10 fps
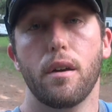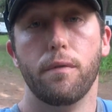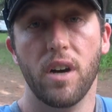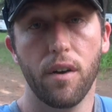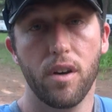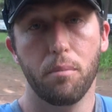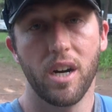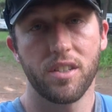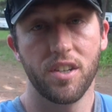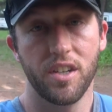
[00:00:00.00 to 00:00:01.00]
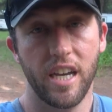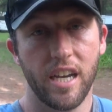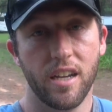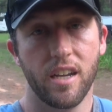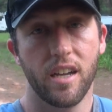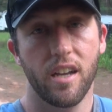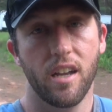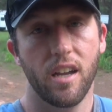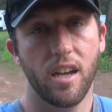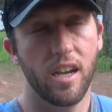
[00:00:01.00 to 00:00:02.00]
velvet buck today
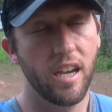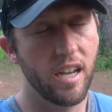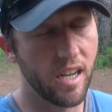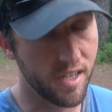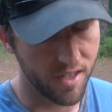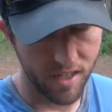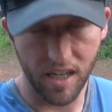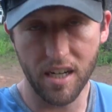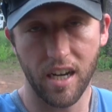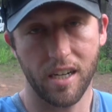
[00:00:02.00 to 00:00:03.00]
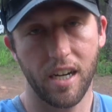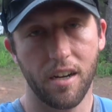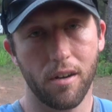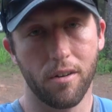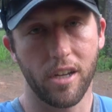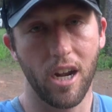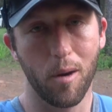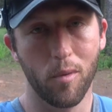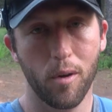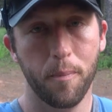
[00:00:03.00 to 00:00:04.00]
and I did not get it on
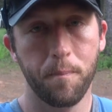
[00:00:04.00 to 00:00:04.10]
camera.